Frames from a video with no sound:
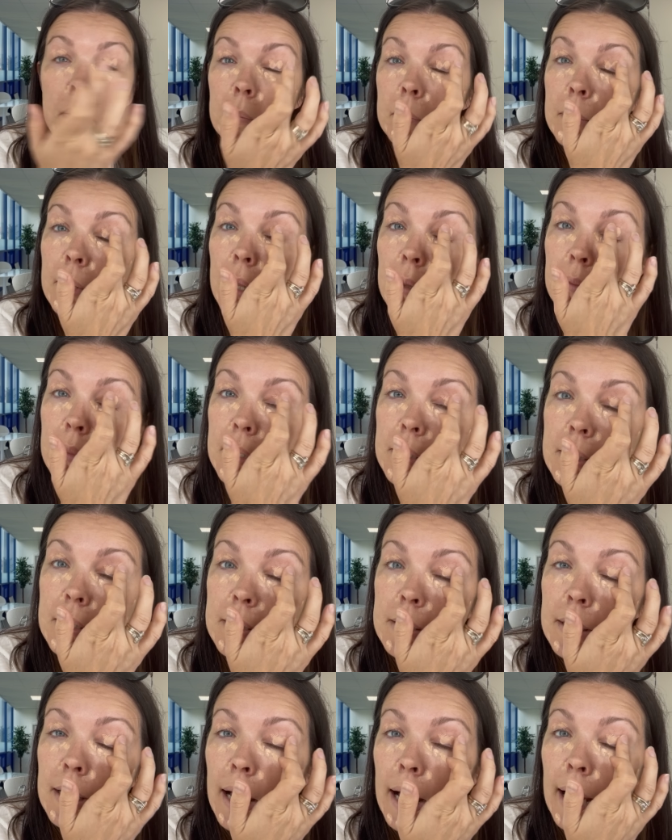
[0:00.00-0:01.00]
Now this
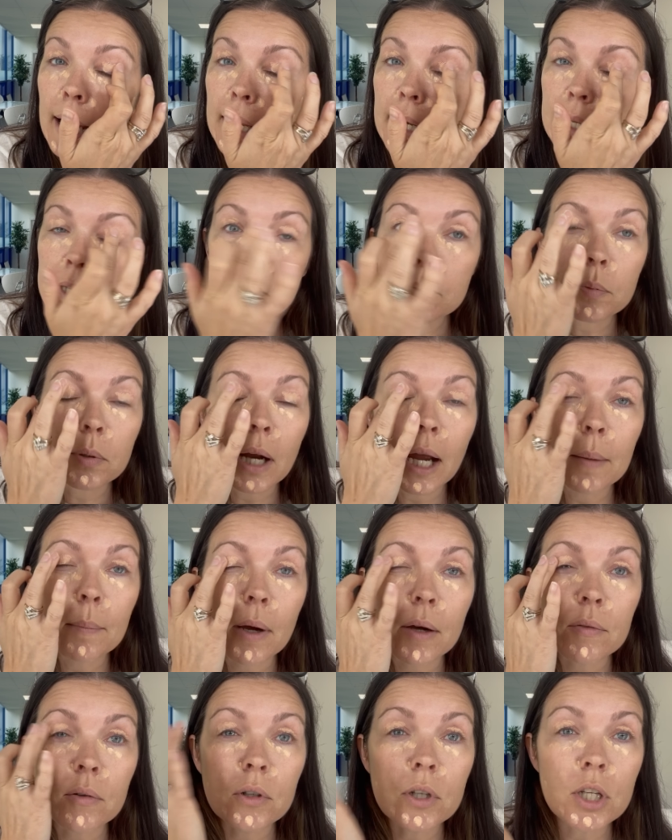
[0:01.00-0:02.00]
is an eyelid primer.
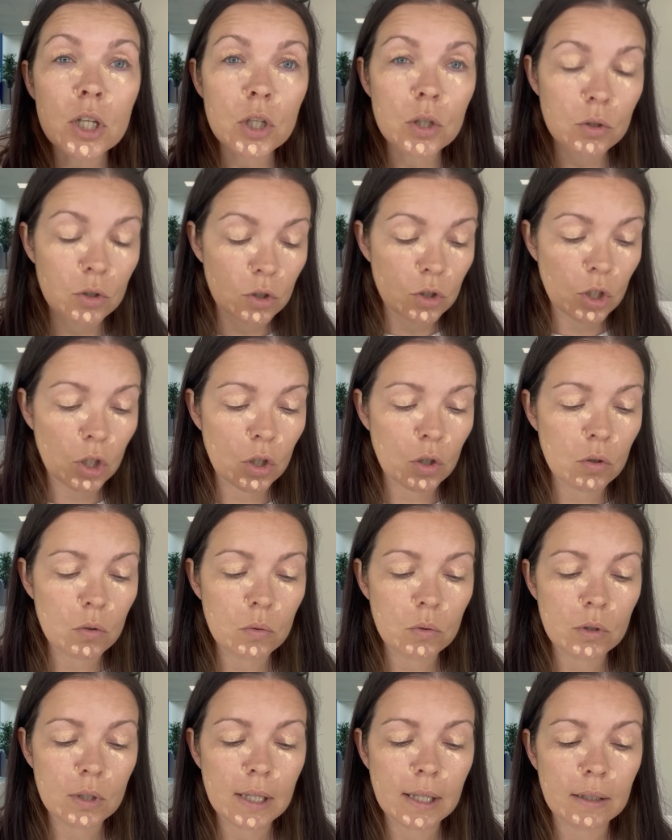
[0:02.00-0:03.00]
I've only used
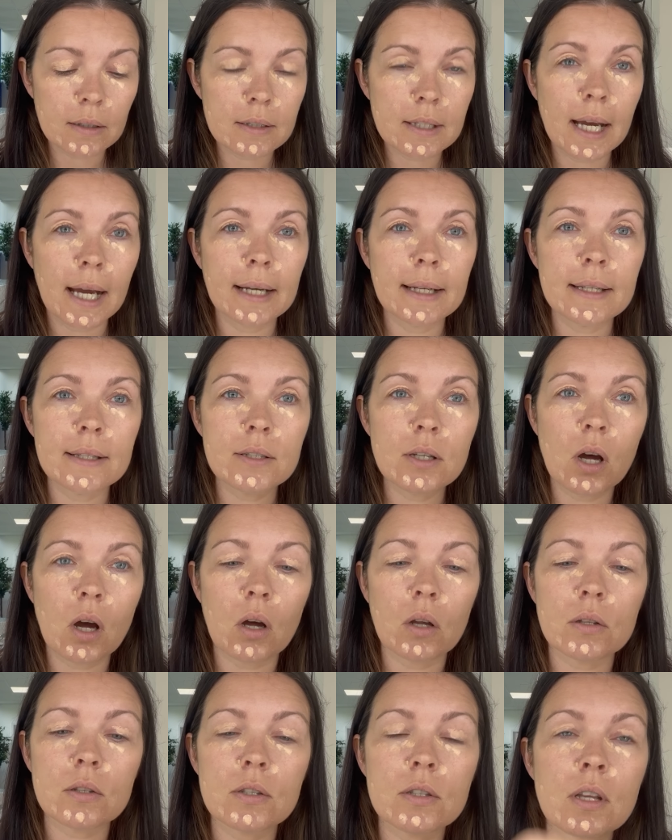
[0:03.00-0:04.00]
2 little tiny
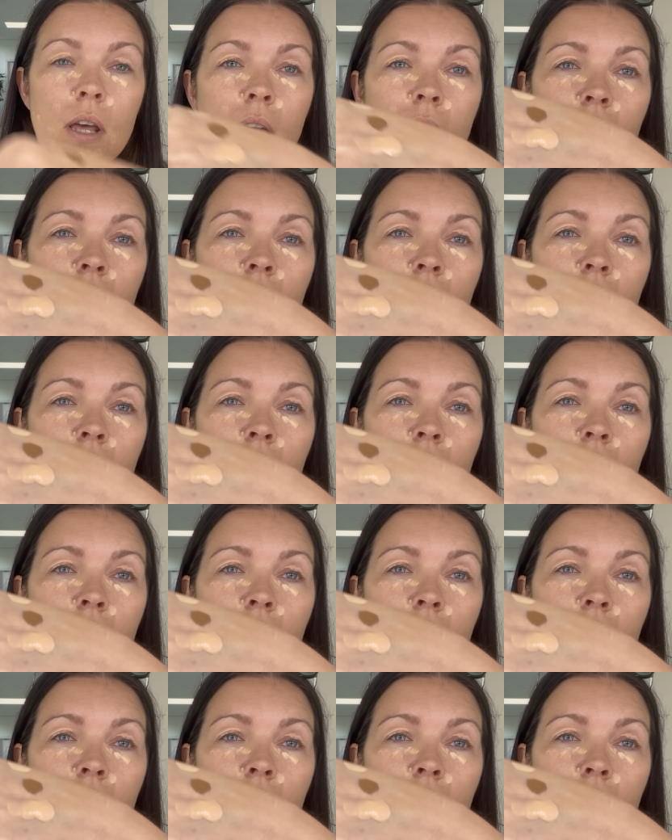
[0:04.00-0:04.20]
dots.